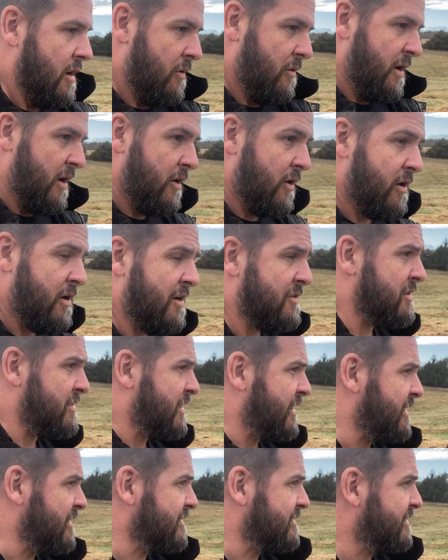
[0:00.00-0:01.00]
well,
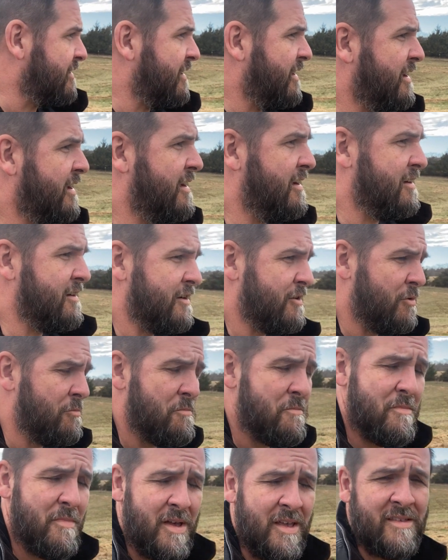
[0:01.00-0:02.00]
everything's a little
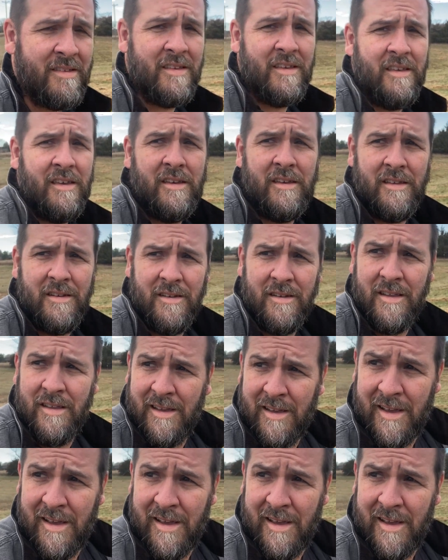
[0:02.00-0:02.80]
messy and